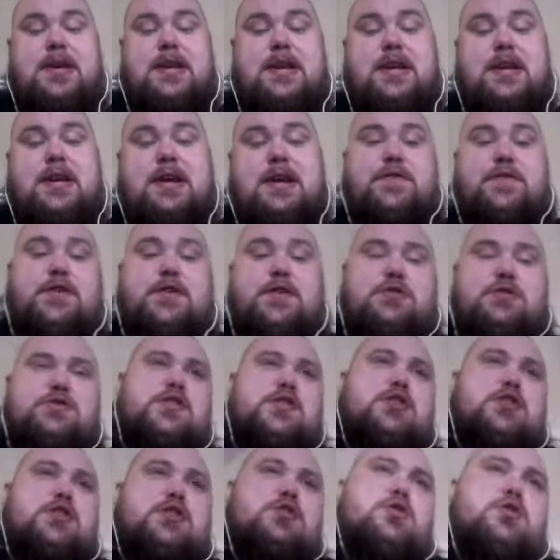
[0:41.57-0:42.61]
Now, for those of you
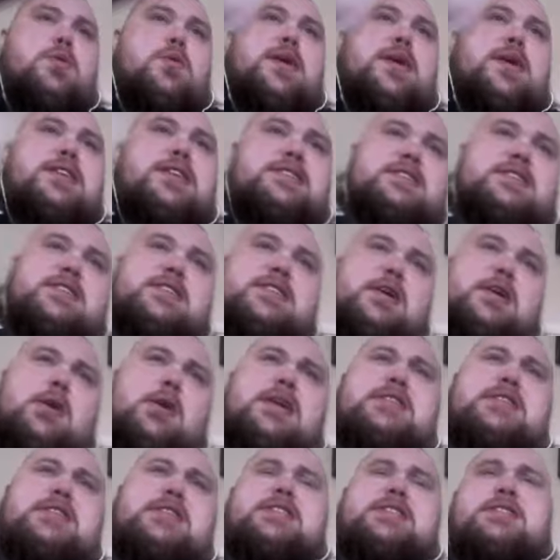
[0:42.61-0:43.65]
who don't know
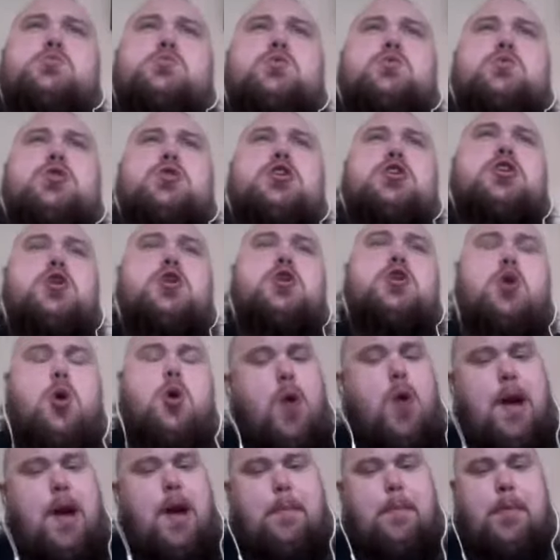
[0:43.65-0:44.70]
Oasis were
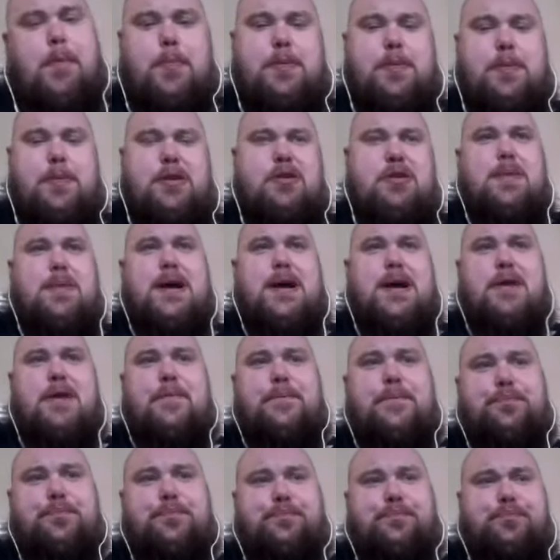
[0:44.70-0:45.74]
quite popular about
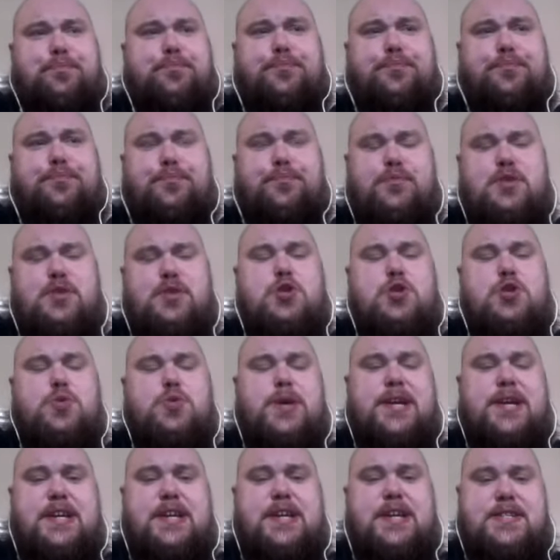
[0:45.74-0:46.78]
20
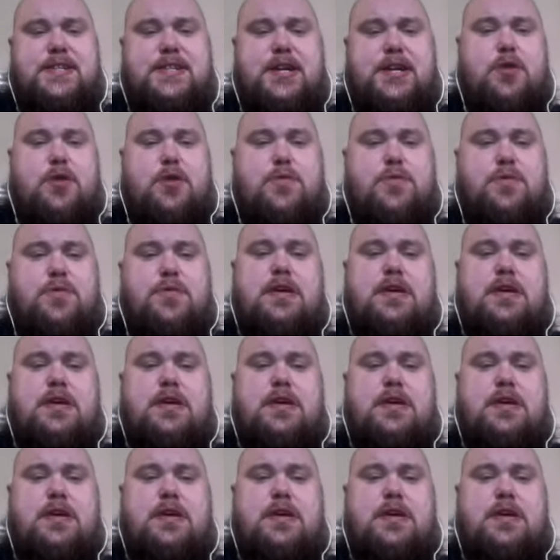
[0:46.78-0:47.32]
years ago.